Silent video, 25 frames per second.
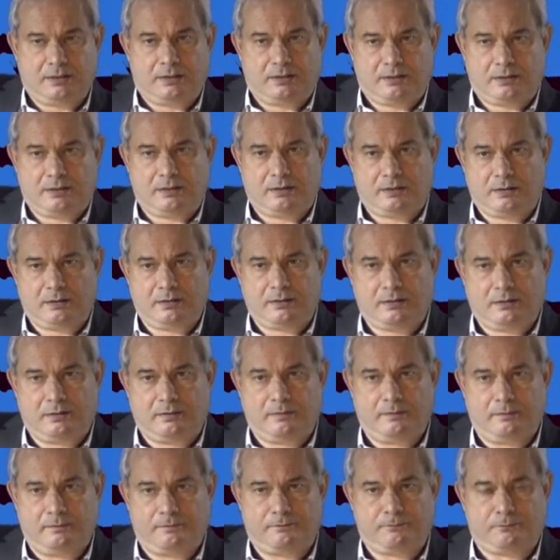
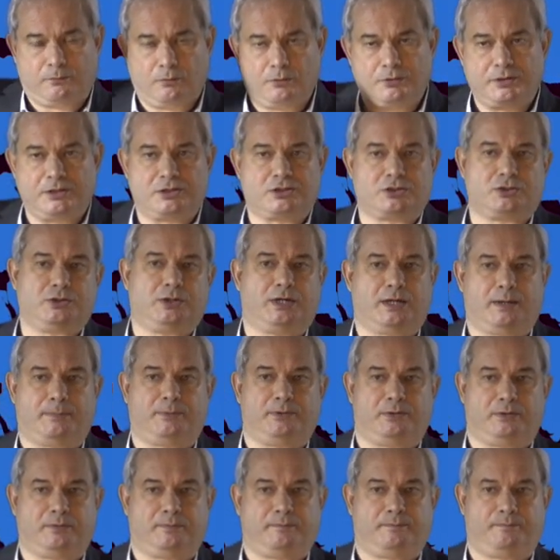for this to
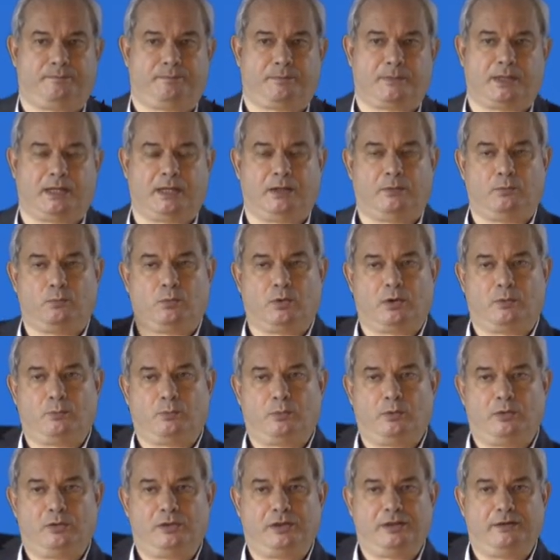happen, and what
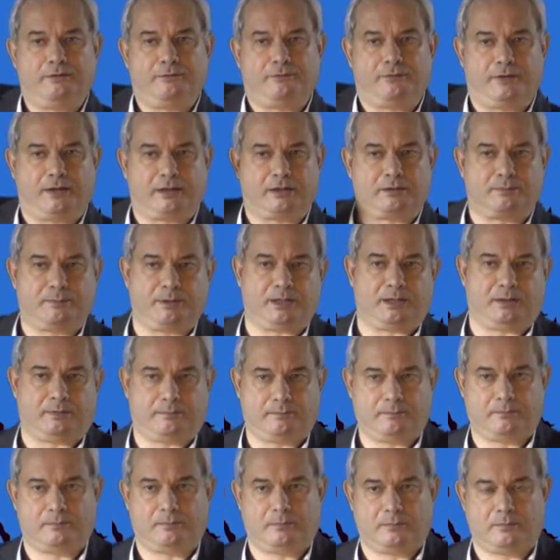will the effect be?
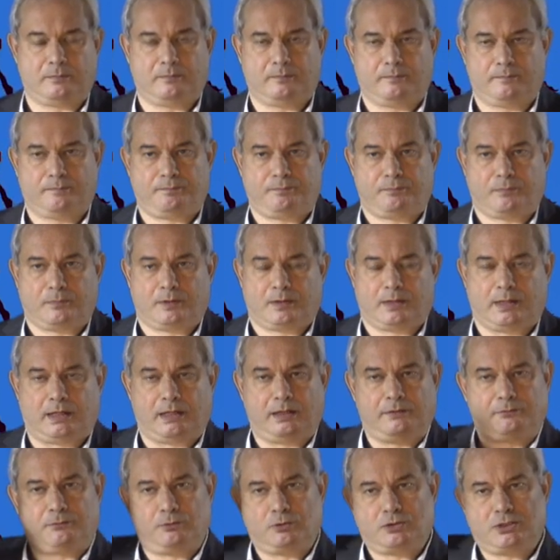And
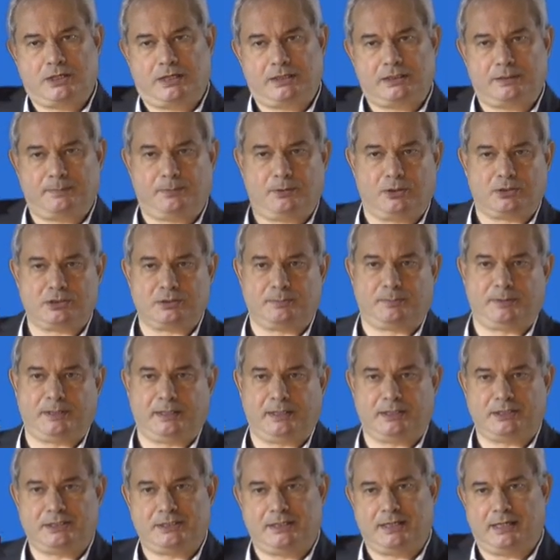if you take the
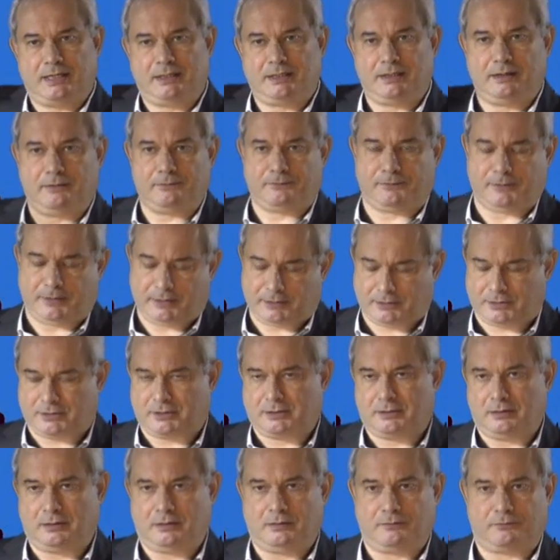possibility and the effect
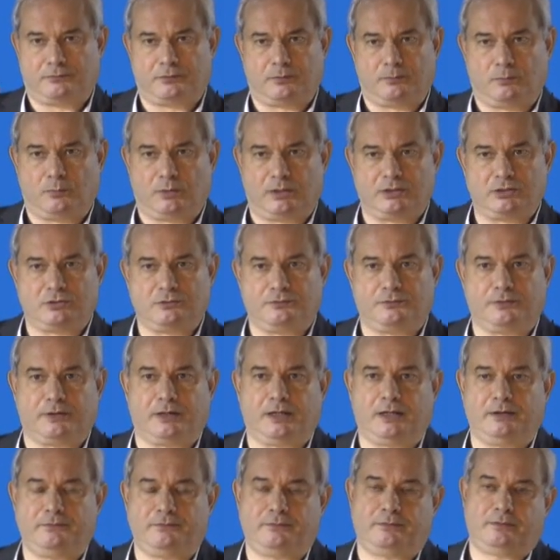from 1 to
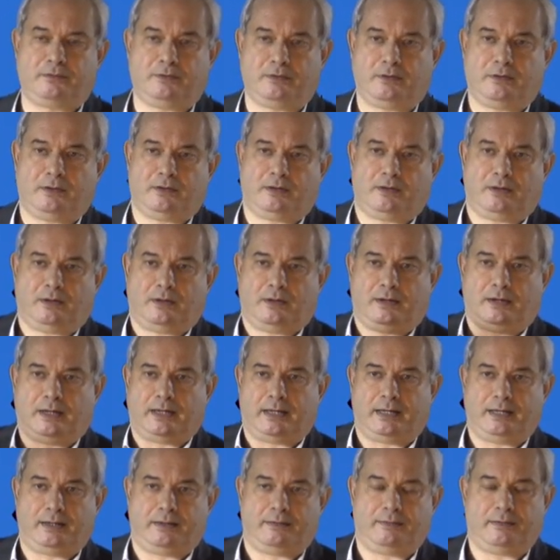5
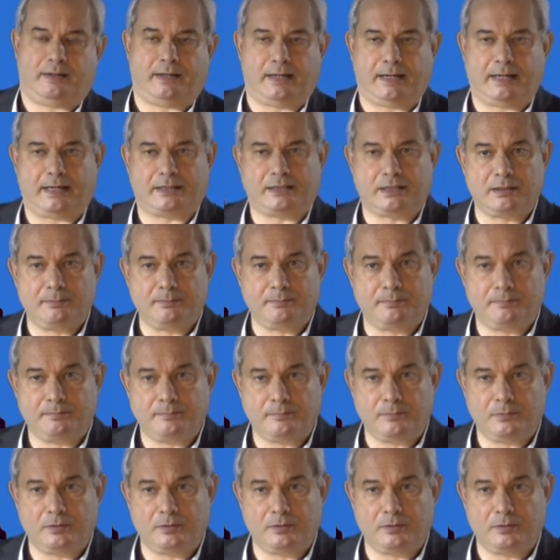and add them,